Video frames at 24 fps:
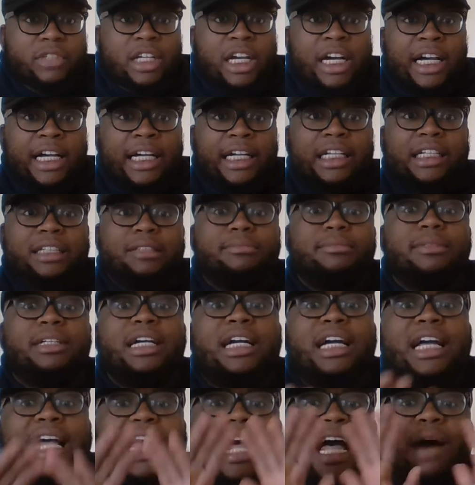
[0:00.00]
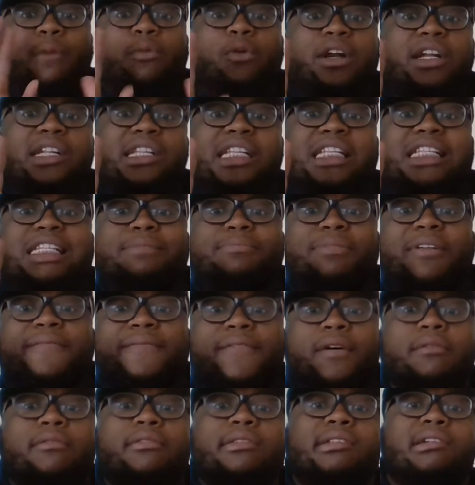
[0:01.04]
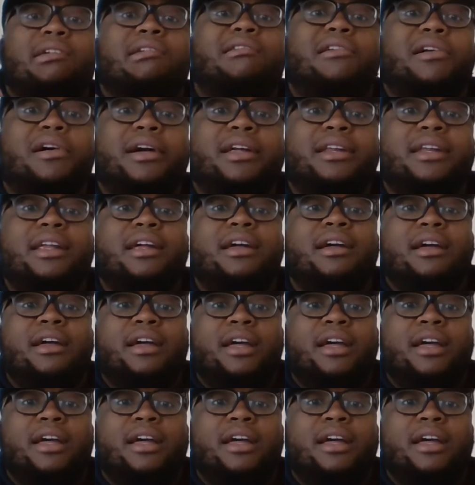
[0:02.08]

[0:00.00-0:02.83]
I want us to simply focus on